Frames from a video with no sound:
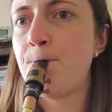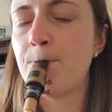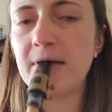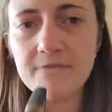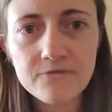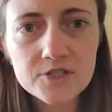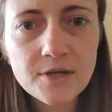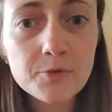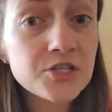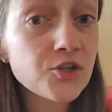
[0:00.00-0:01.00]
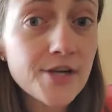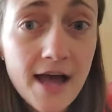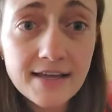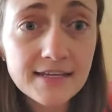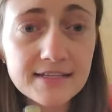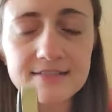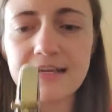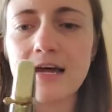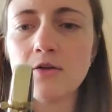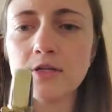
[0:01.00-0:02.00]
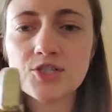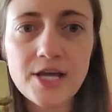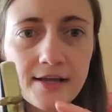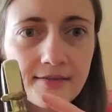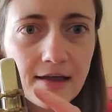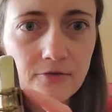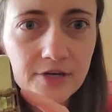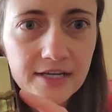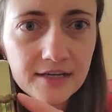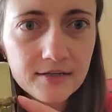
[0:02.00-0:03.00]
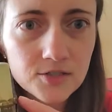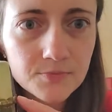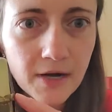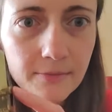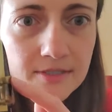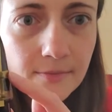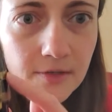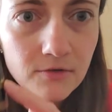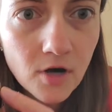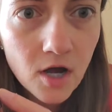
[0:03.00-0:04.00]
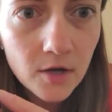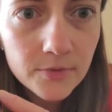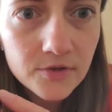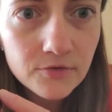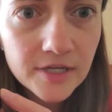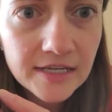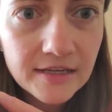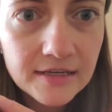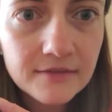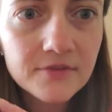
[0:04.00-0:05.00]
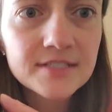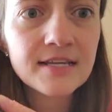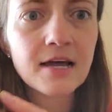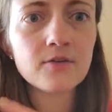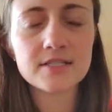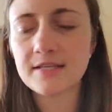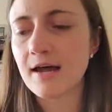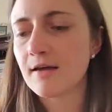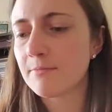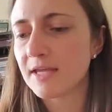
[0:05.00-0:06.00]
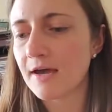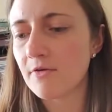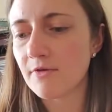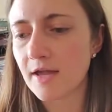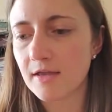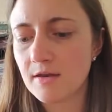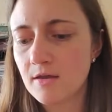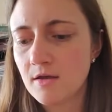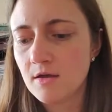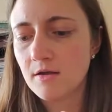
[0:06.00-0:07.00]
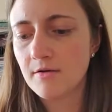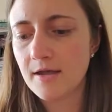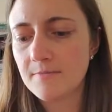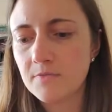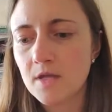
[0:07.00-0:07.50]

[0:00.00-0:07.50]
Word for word: If for some reason you're not getting a sound, check that reed. There's probably something wrong with the reed if the sound is not coming out right. All right,